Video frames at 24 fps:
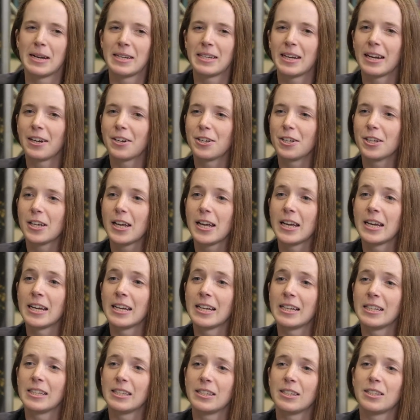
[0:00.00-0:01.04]
title
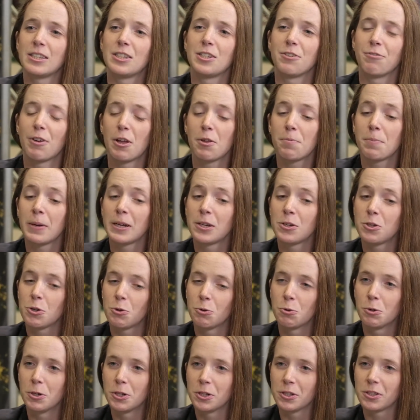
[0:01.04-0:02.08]
is Developing
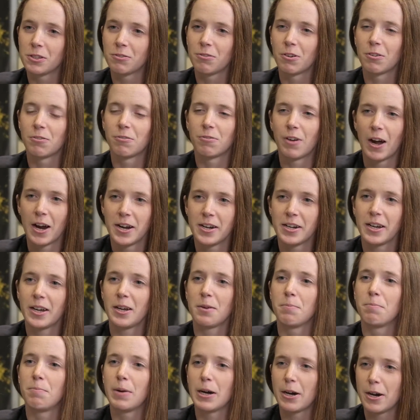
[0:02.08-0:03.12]
Tools for
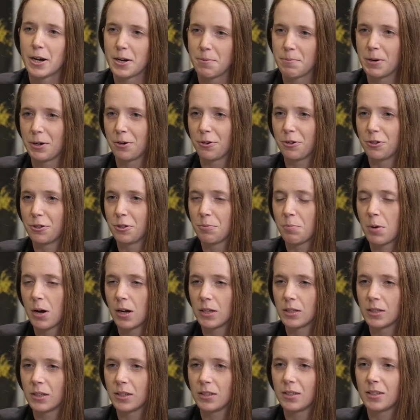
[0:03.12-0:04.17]
Finding Buried Mineral
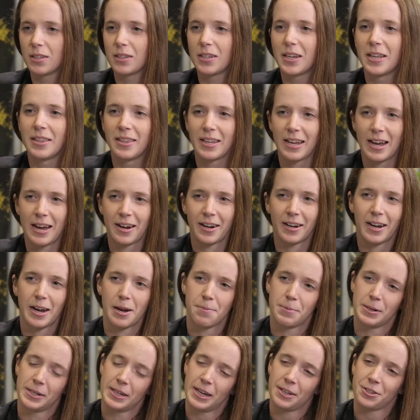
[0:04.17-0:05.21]
Deposits in the
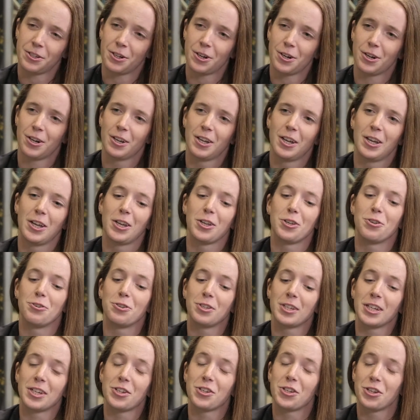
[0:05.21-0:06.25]
Atacama Desert
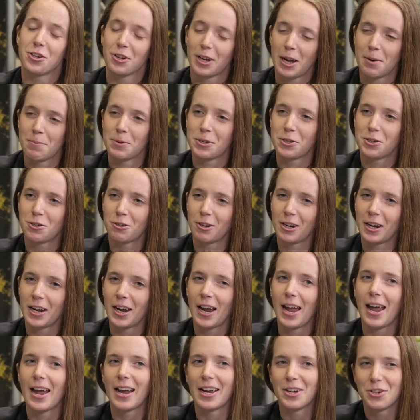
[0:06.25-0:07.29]
Using
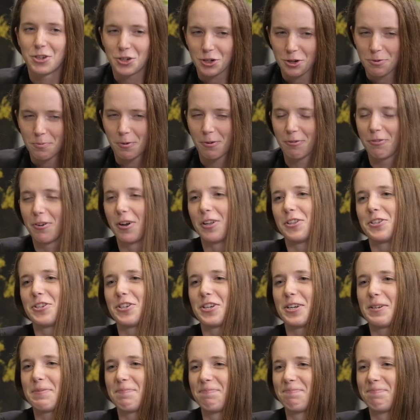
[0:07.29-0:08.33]
Geochemistry and Geomorphology.